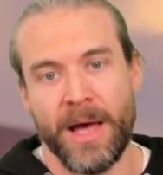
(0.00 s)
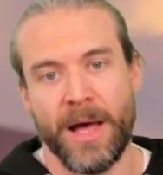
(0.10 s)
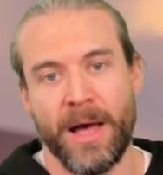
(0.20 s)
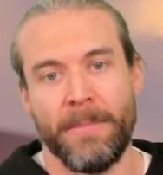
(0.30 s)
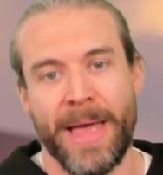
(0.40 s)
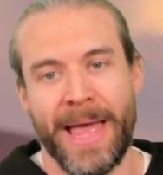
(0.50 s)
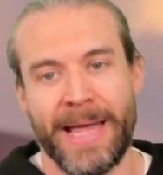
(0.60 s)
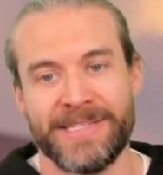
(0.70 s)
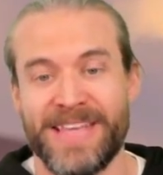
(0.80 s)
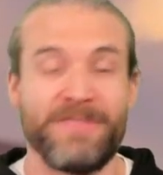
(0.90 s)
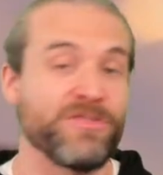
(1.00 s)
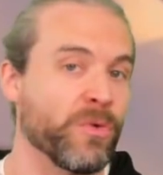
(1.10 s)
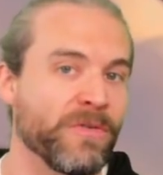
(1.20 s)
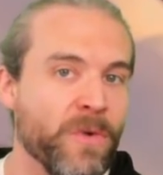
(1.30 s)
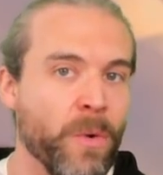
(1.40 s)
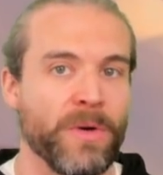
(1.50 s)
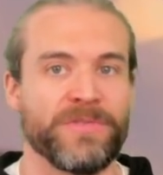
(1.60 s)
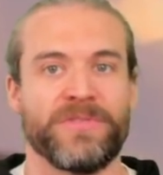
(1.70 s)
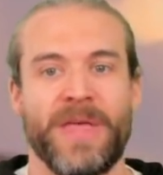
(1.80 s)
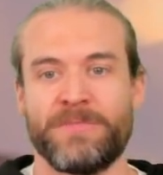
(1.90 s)
And Savage Roar, of
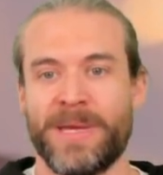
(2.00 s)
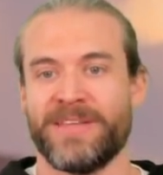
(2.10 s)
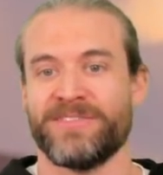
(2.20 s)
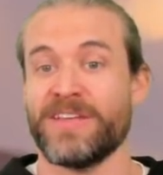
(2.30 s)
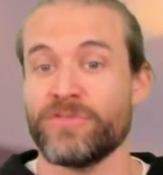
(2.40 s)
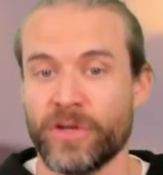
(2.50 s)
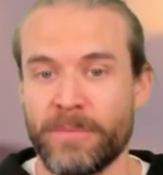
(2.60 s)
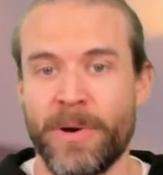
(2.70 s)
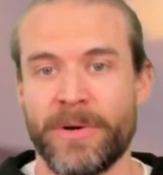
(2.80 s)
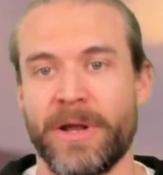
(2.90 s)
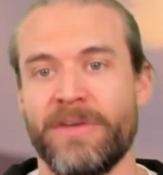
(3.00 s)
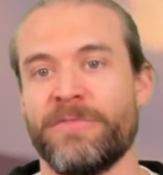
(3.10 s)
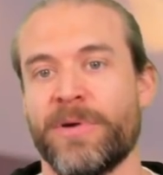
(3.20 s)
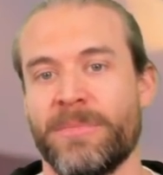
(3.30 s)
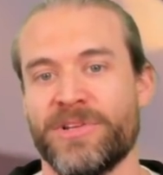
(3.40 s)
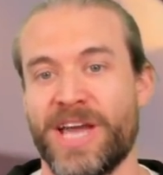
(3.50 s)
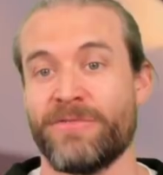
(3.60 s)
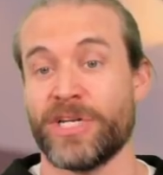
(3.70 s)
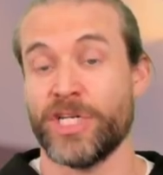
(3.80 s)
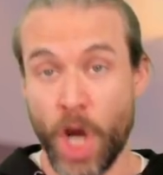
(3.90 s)
course, has been a central component of pretty much
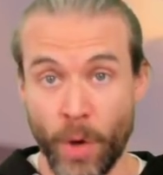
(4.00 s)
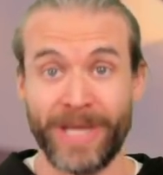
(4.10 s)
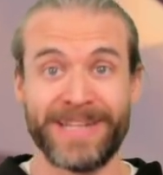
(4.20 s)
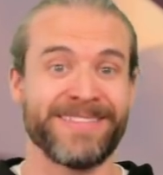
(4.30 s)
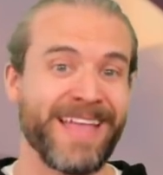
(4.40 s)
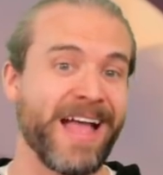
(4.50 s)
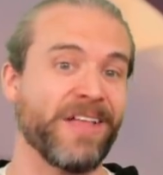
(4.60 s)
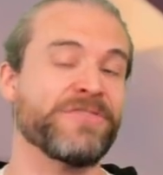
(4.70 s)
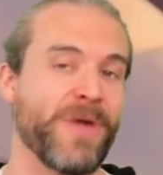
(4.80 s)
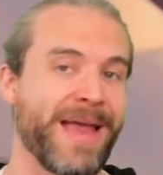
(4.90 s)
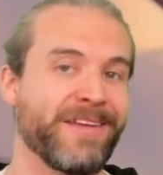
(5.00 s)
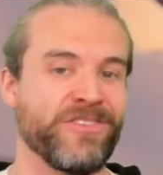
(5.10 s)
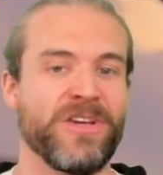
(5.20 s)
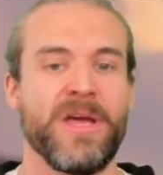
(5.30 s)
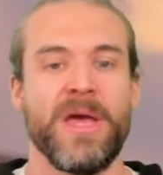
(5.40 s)
every token-style strategy.